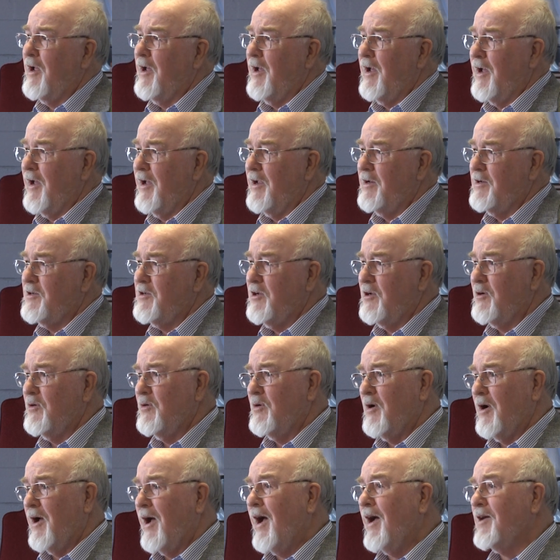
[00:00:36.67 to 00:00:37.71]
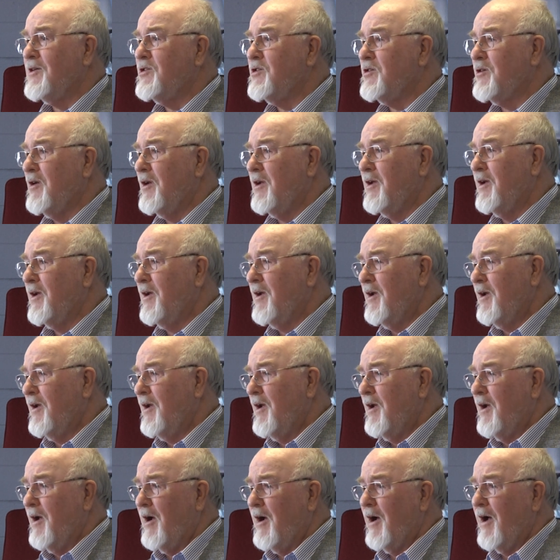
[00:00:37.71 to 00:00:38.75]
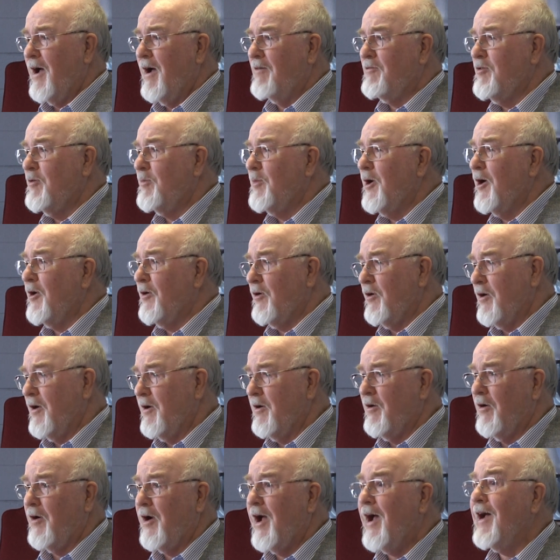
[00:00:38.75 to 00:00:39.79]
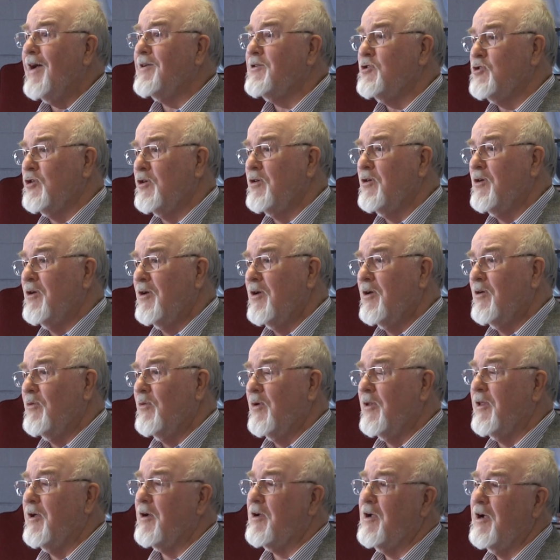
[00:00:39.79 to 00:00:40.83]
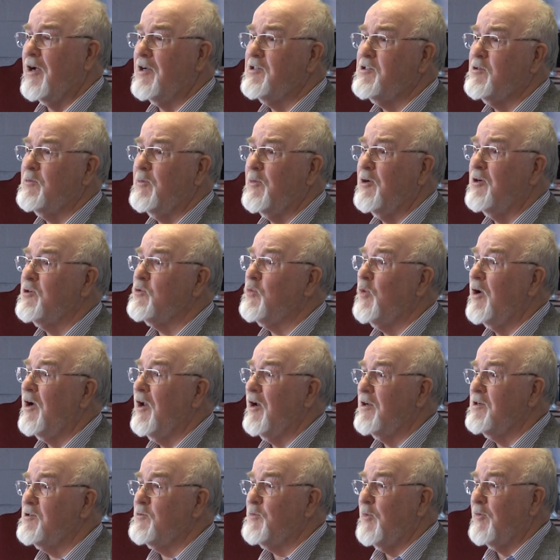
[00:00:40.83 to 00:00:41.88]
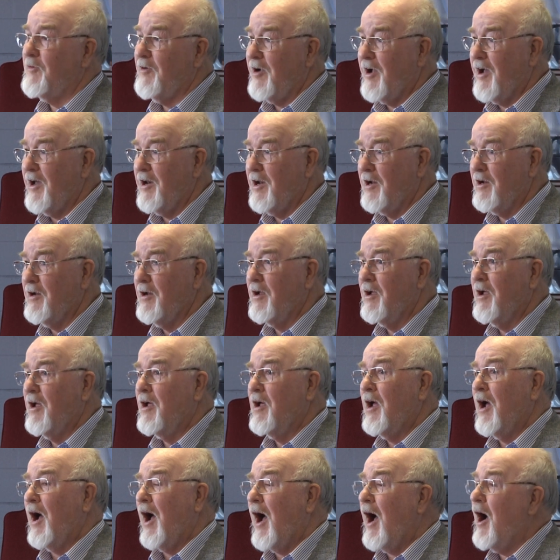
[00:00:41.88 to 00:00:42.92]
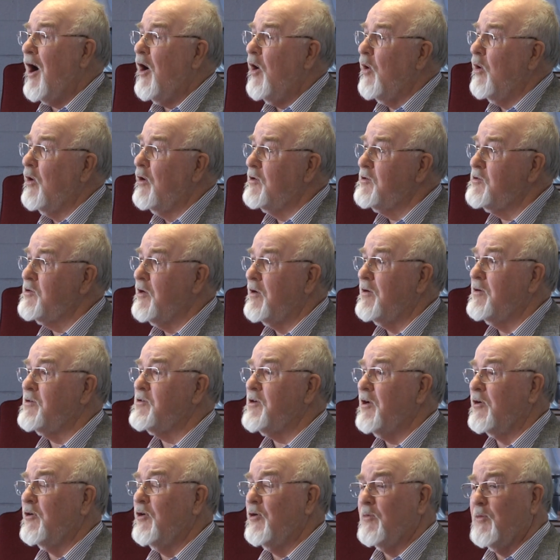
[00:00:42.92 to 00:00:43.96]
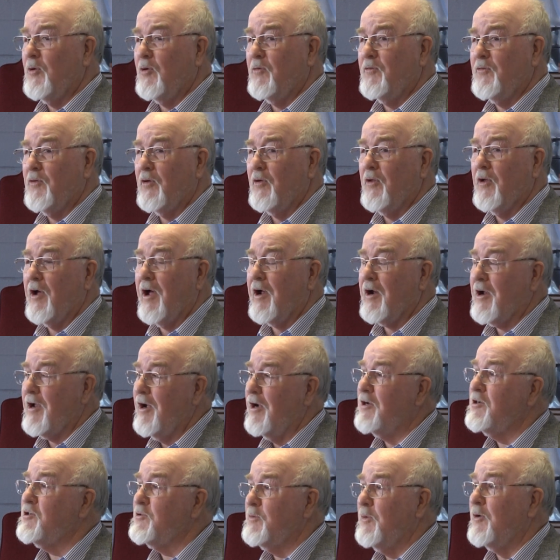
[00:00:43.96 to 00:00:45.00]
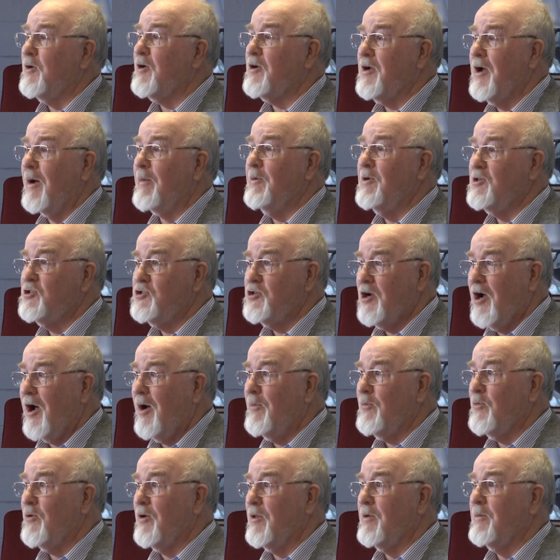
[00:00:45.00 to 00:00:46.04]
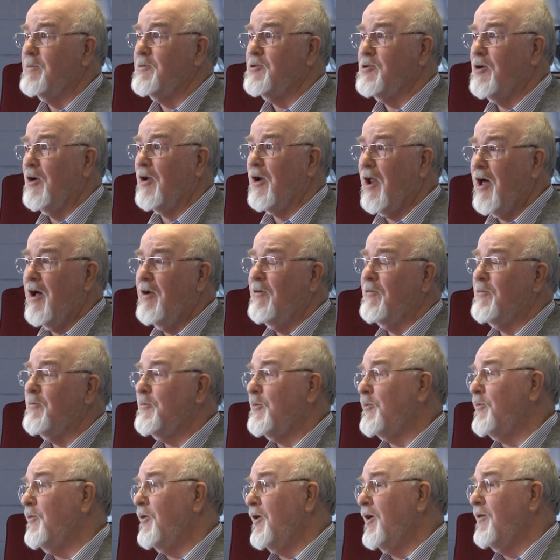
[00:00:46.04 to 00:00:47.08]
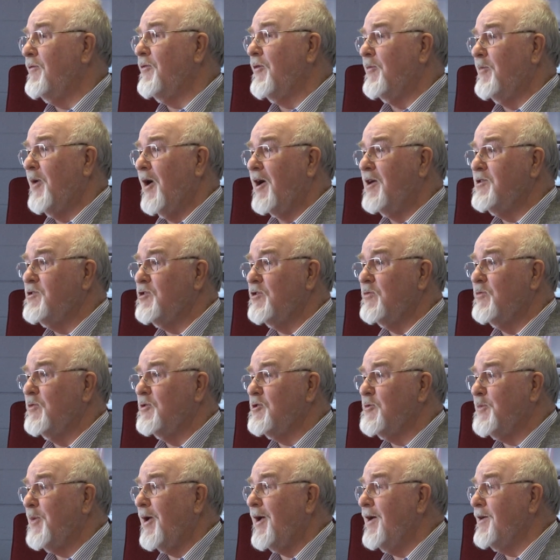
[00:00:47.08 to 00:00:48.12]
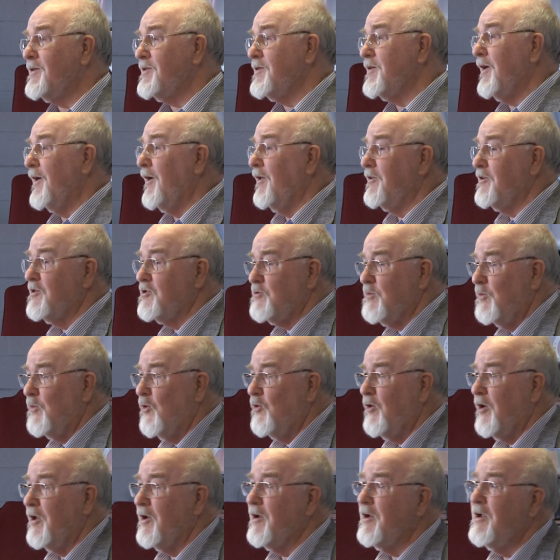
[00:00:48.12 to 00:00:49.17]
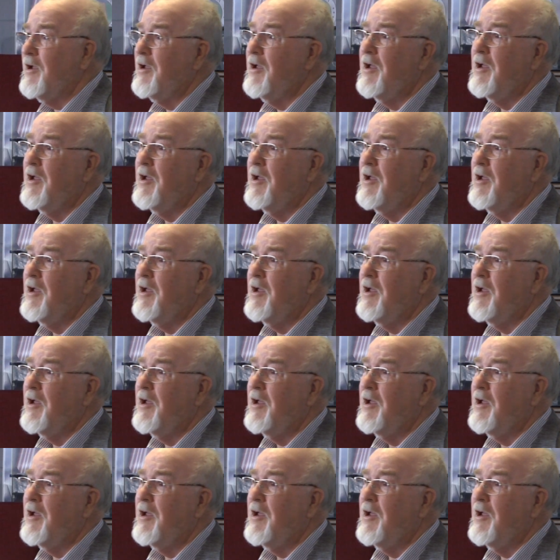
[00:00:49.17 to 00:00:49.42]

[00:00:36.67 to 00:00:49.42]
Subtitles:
and to actually have a better interaction with the customer, as well as providing hours that are suitable for that customer to come and shop with them. So a lot of information was passed out this morning,